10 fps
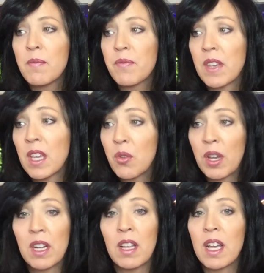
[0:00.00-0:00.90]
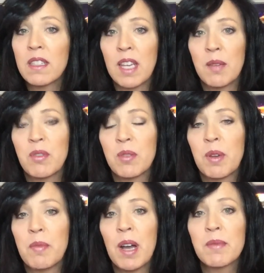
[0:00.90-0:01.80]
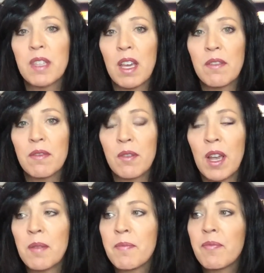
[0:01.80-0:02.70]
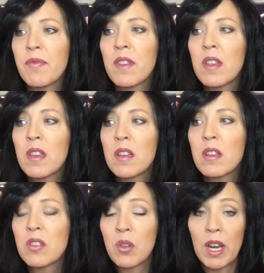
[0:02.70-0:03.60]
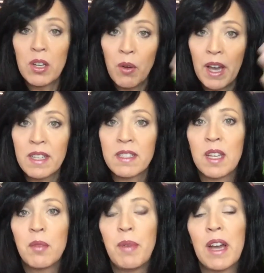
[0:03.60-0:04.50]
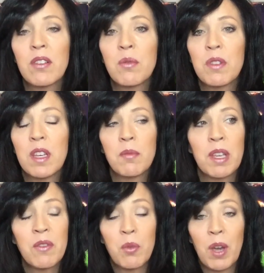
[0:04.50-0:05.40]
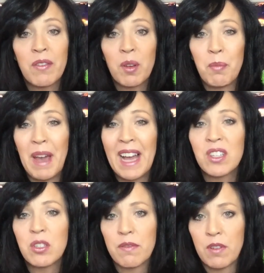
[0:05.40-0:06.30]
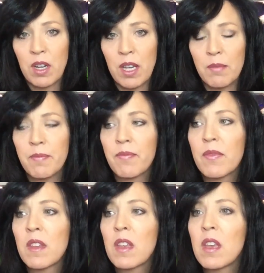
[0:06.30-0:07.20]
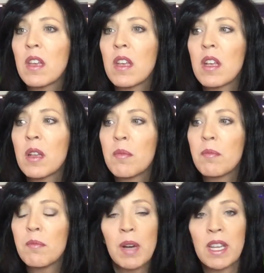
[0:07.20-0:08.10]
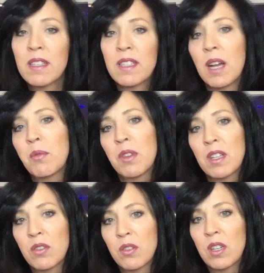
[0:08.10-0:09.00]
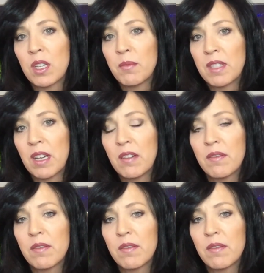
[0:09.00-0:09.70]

He created a lot of damage in my mom's life, right? So I know how to set a boundary with him, even though I have compassion for him. But he's not willing to look at himself.